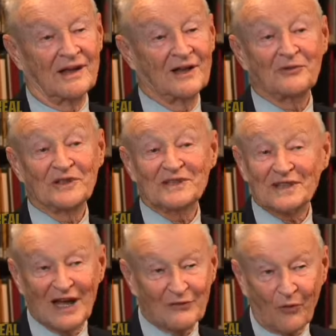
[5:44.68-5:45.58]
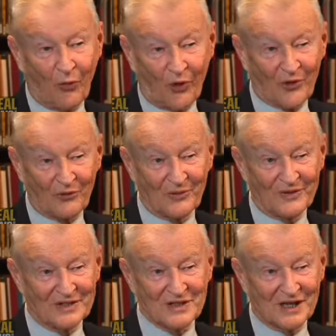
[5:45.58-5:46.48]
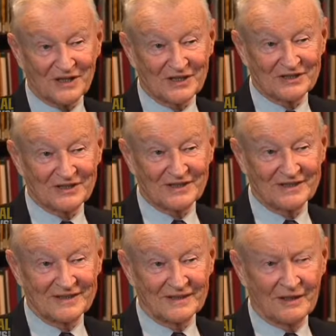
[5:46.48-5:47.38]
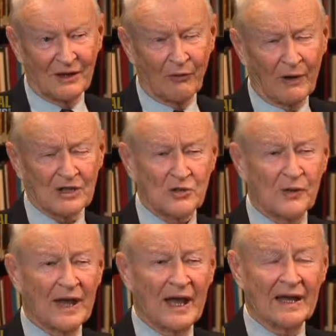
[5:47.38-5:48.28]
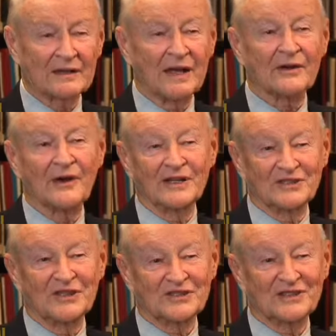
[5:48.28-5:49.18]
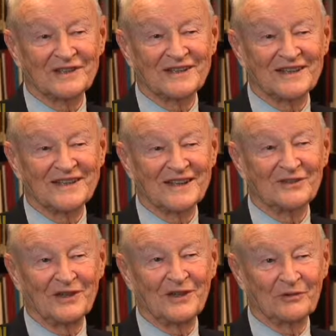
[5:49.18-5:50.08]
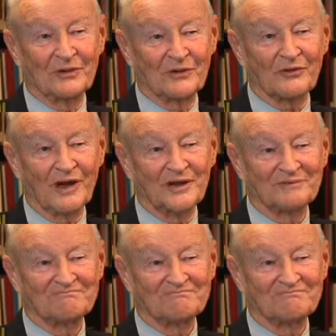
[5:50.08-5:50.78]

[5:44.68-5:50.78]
And we didn't have a war with the Chinese. Why should we act like crazies in dealing with Iran?